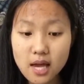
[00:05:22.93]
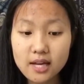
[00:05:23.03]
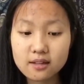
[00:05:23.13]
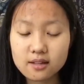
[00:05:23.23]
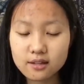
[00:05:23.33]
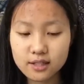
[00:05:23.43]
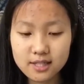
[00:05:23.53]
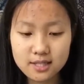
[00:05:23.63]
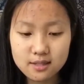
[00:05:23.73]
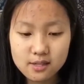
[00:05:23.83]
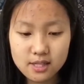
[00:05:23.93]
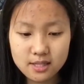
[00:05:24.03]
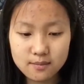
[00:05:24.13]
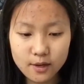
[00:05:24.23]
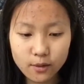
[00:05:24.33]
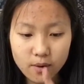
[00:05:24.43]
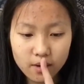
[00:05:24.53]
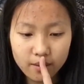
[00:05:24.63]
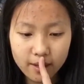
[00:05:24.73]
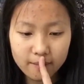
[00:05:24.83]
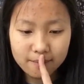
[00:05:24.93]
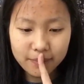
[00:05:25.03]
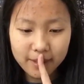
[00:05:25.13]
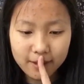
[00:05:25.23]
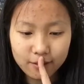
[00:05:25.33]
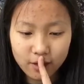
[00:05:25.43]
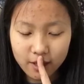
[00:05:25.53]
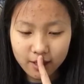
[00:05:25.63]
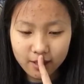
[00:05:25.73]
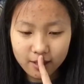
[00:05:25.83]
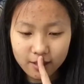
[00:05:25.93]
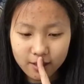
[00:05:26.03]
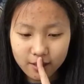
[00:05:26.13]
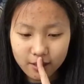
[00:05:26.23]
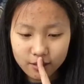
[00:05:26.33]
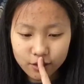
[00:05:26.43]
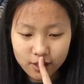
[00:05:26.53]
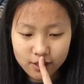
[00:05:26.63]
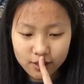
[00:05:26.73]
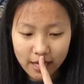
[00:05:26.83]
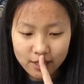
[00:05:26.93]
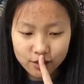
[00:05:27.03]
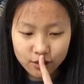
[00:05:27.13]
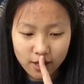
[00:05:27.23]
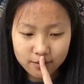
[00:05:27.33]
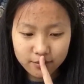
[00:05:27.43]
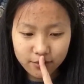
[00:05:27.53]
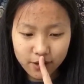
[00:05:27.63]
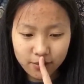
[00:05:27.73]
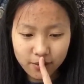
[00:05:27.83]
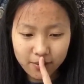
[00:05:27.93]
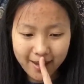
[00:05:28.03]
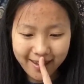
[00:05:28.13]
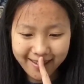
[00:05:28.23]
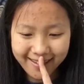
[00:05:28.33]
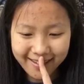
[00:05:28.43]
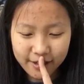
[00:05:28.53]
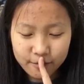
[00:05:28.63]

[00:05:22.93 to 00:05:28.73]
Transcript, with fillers: And look, this is this is me on the walkway, running trying to catch all the crabs before they run away